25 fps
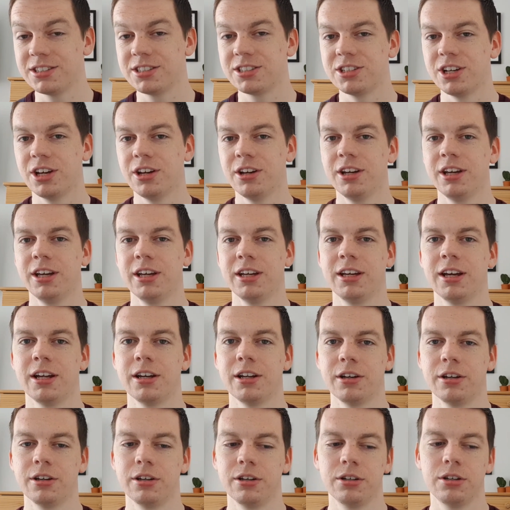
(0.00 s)
So it kind
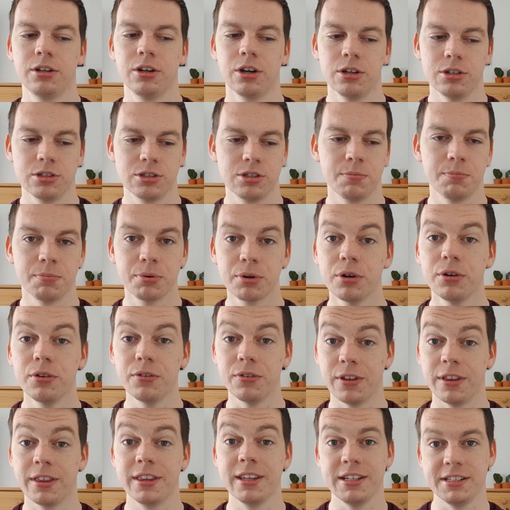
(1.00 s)
of goes to prove
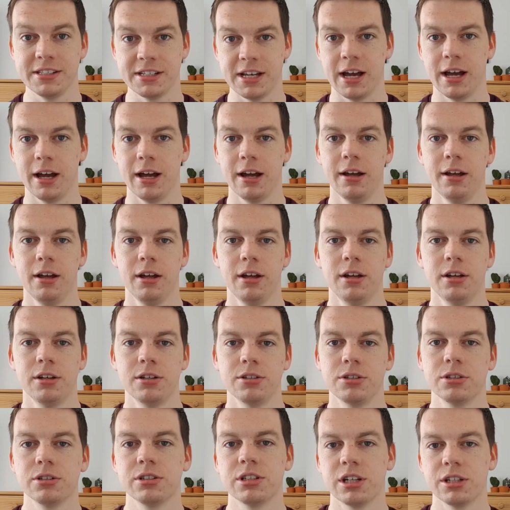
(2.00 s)
that these are
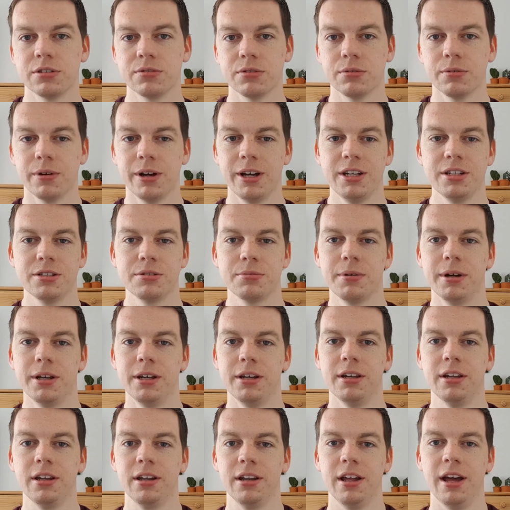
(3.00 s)
successful ways when
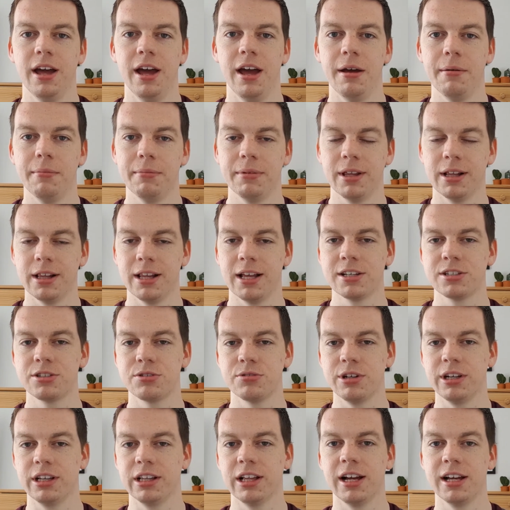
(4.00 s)
the last
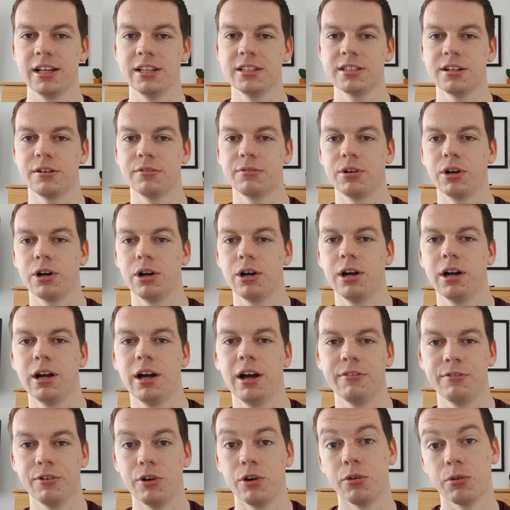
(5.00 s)
3 clients I've got
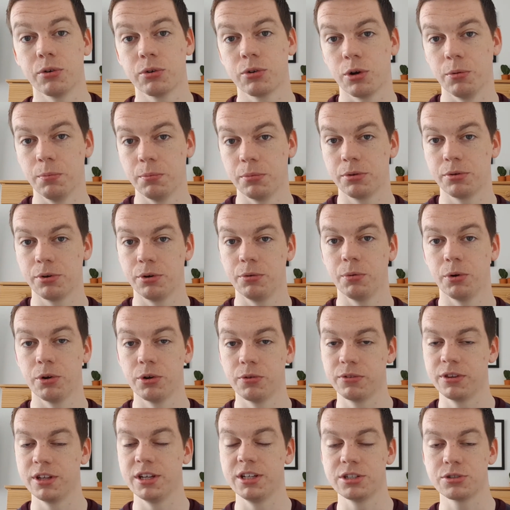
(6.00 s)
have all come through one
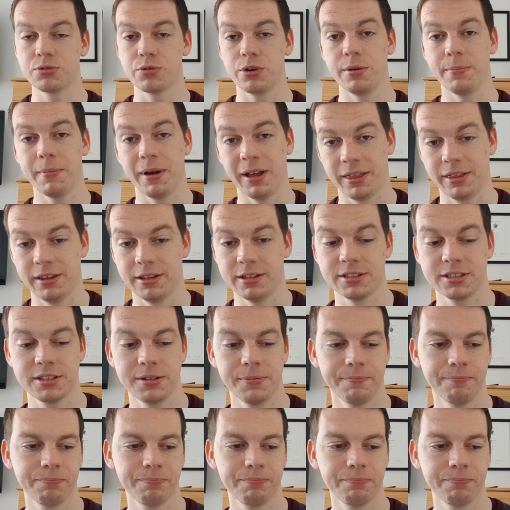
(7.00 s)
of these 3 methods.